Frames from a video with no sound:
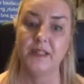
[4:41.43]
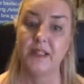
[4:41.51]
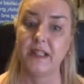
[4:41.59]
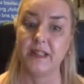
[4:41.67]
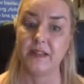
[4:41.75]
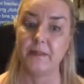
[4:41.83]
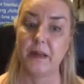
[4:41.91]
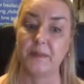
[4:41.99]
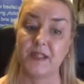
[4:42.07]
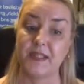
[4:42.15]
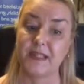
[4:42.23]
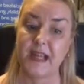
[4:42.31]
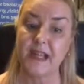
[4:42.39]
get them up
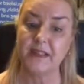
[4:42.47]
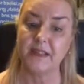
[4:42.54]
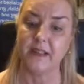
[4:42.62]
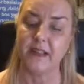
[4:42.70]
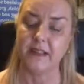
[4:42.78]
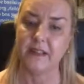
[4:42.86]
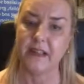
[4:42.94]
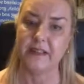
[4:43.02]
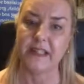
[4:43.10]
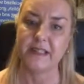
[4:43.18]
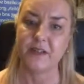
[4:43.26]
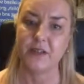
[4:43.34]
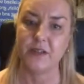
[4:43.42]
to standard. And
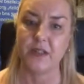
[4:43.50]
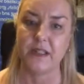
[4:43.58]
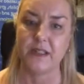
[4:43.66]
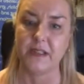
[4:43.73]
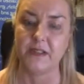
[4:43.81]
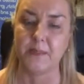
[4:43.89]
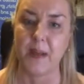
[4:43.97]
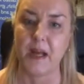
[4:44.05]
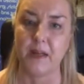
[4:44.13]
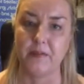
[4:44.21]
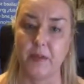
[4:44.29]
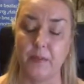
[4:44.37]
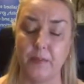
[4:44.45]
that's usually done as part
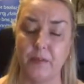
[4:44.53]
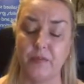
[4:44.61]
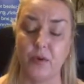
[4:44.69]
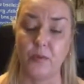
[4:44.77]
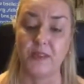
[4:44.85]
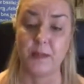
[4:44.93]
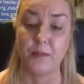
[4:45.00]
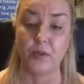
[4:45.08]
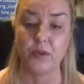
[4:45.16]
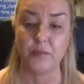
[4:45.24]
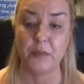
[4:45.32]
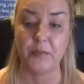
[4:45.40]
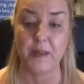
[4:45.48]
of a performance
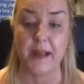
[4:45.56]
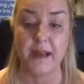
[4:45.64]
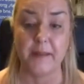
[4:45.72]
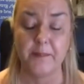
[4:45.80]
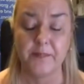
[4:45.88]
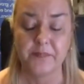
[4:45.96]
improvement plan.